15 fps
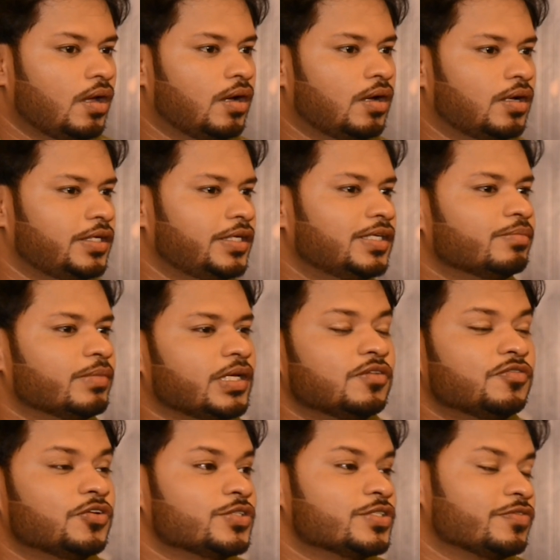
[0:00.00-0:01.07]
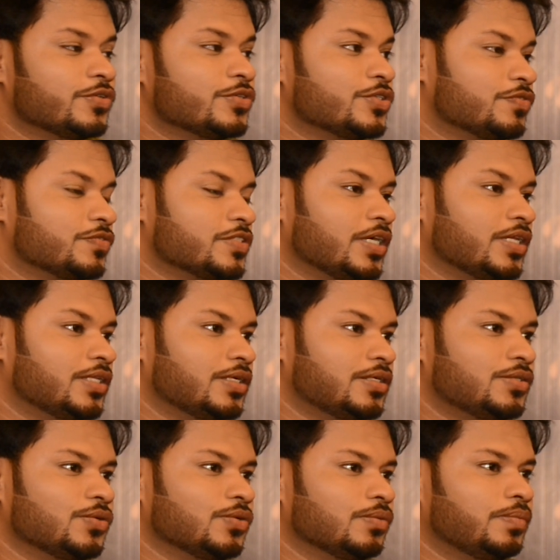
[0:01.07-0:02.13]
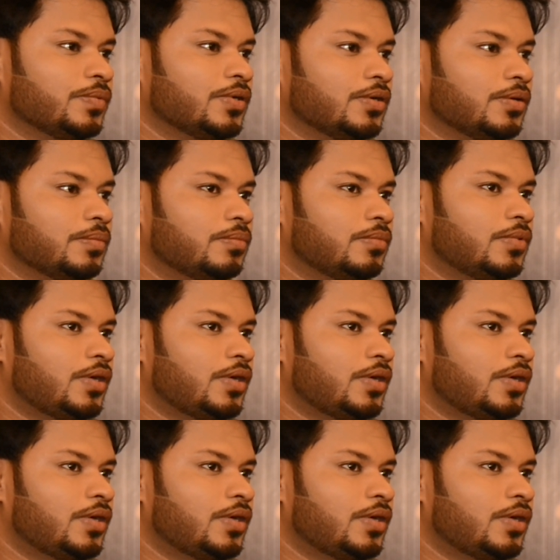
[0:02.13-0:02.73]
Uh, Neil, many of your interviews you've said that you know um,